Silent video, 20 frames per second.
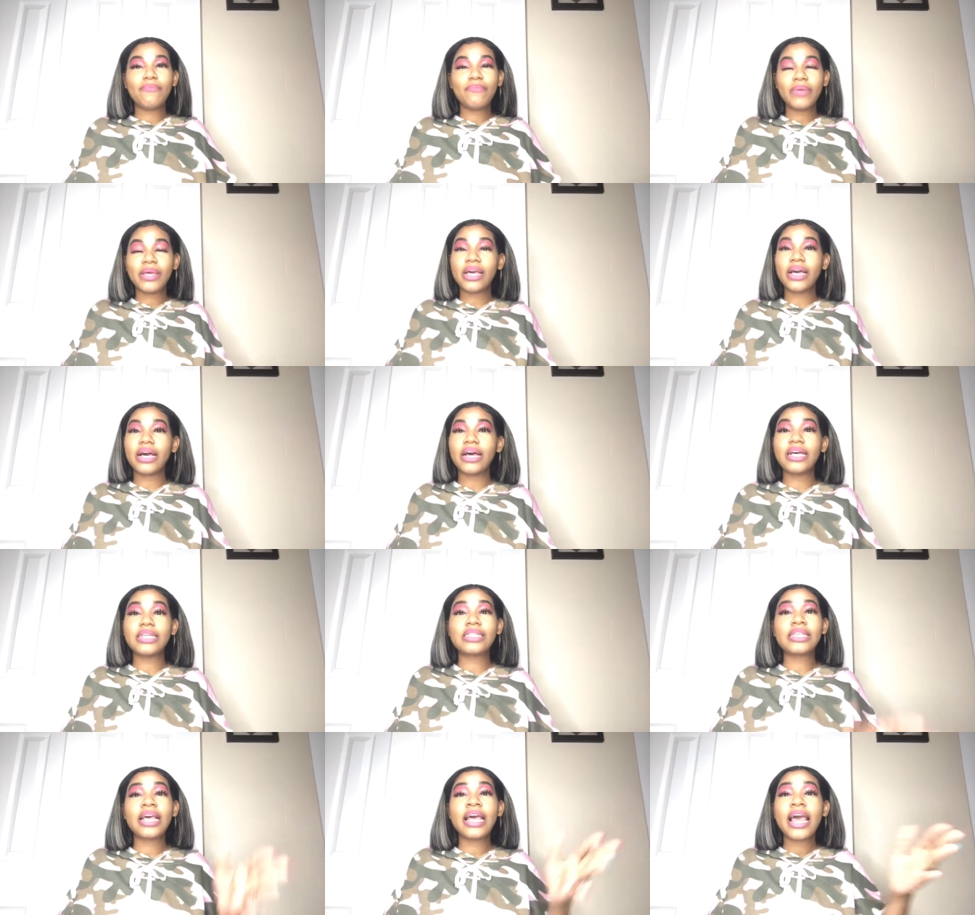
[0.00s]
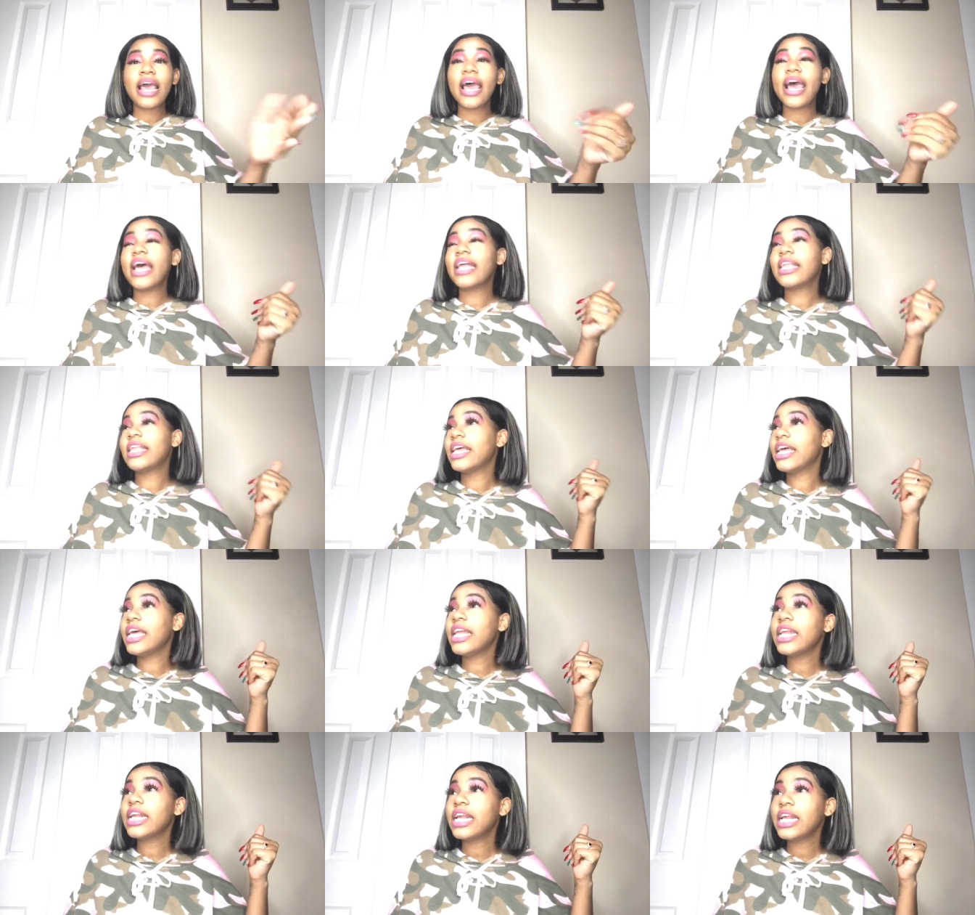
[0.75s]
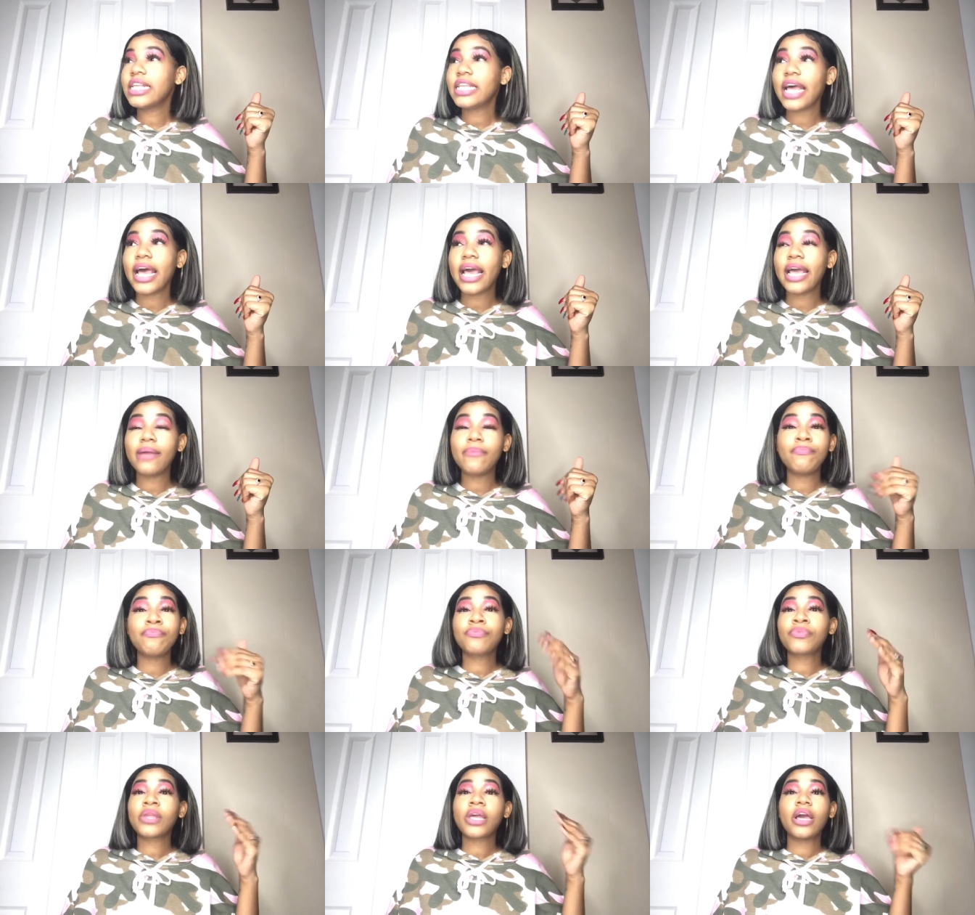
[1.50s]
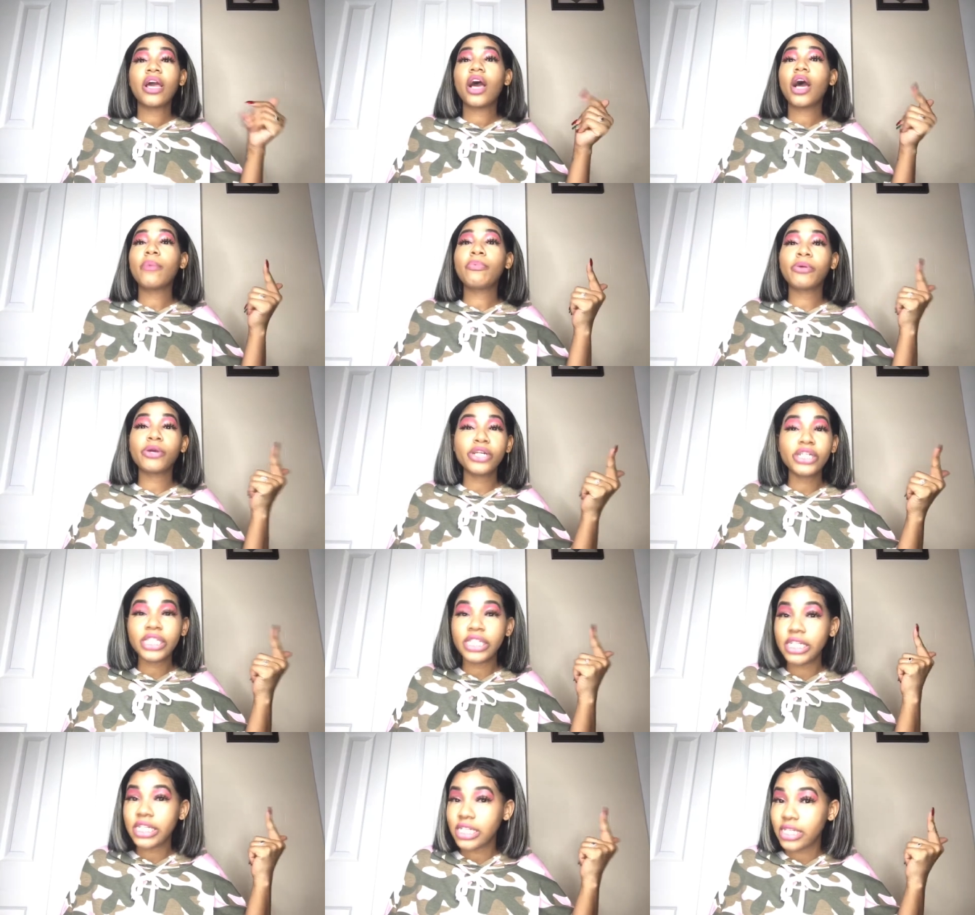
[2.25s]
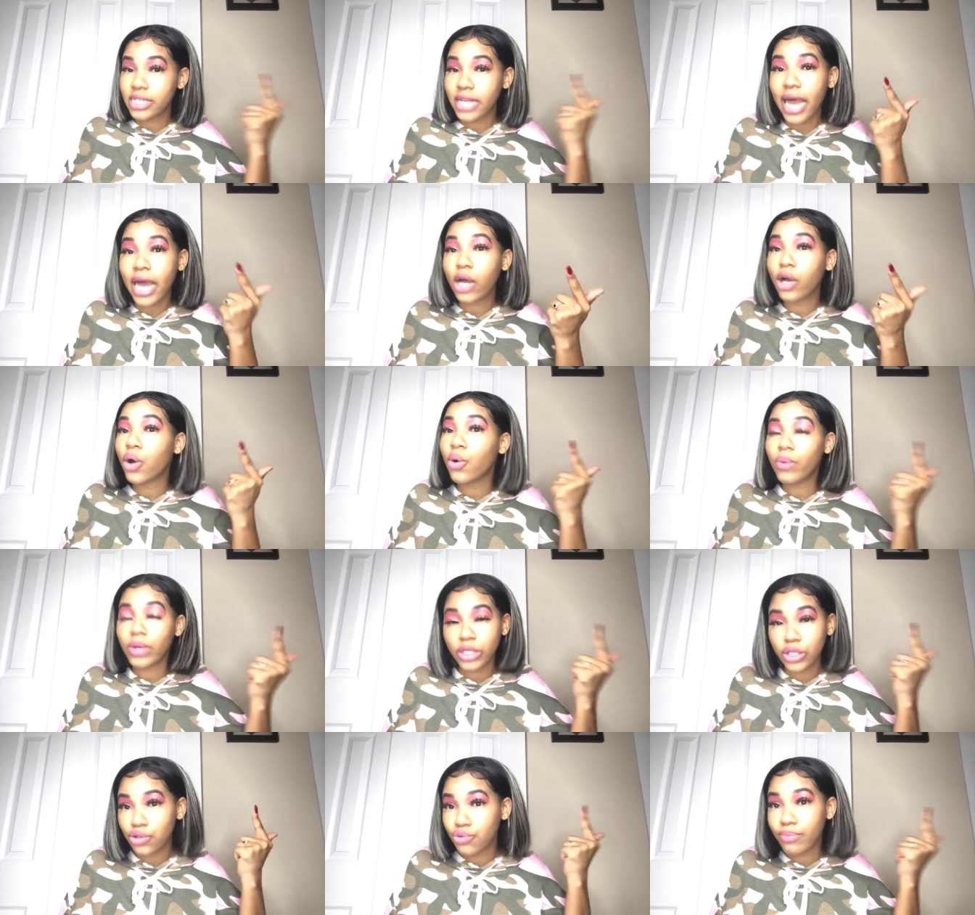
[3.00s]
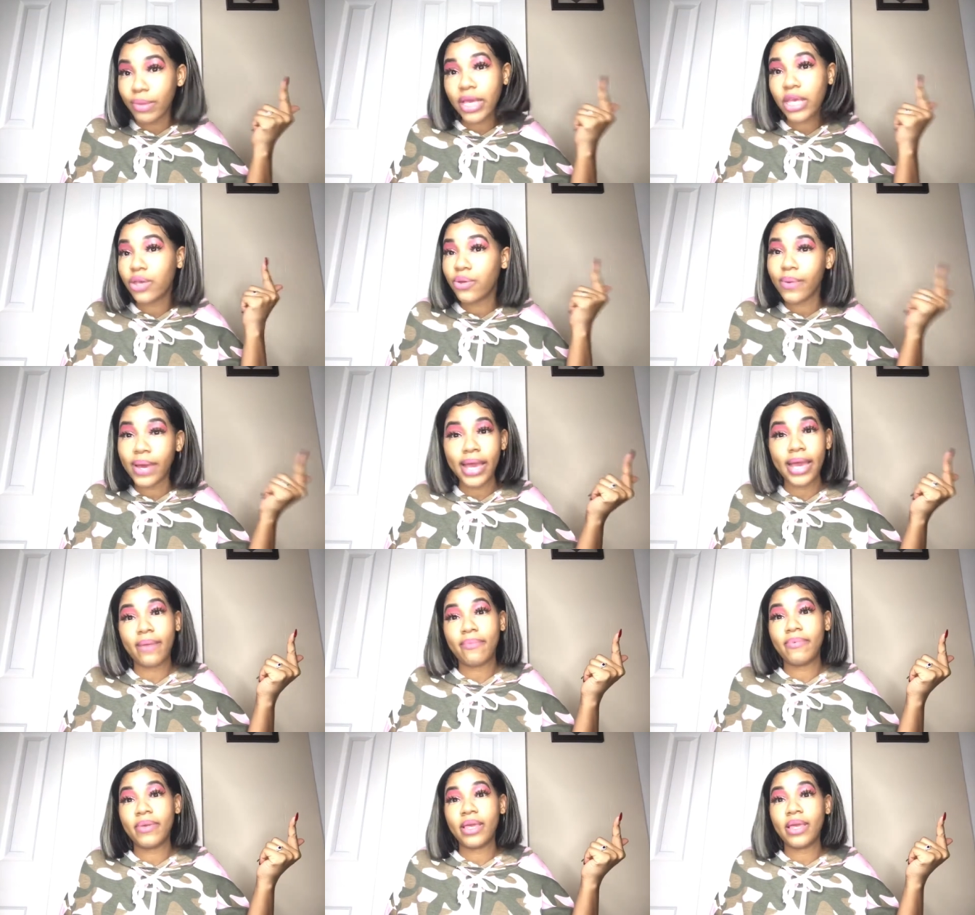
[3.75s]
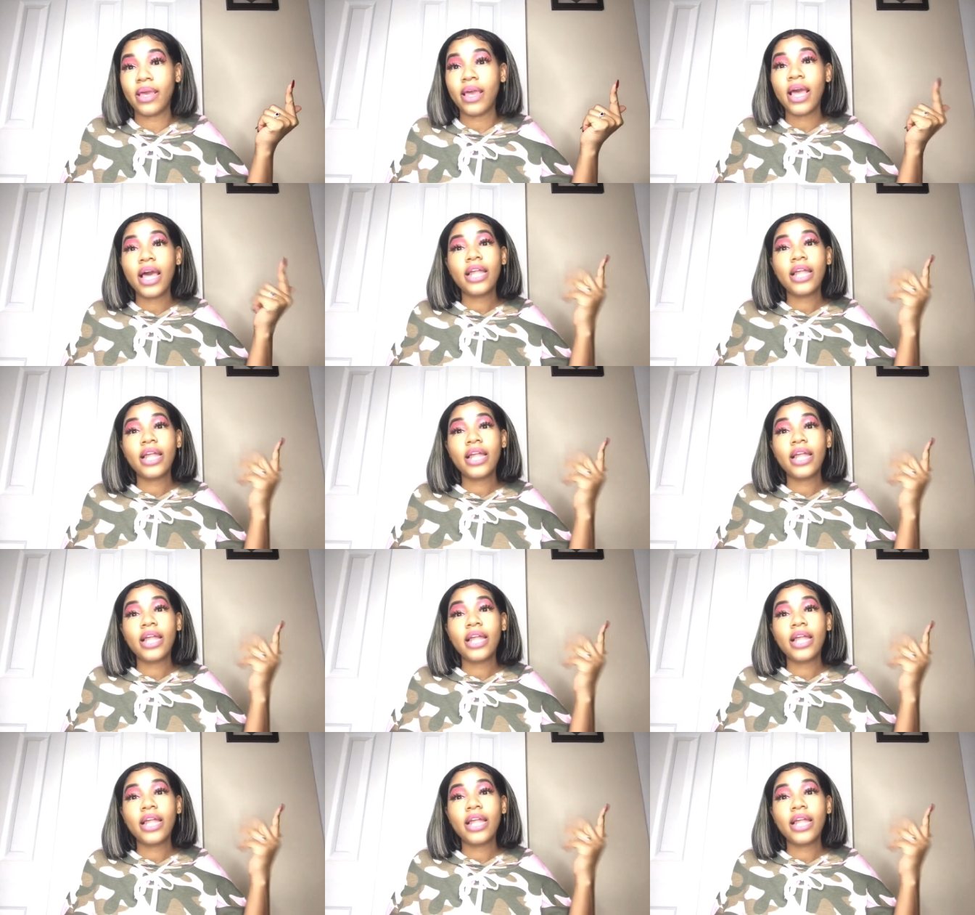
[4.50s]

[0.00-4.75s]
Because at the end of the day, a person is not going to make you happy.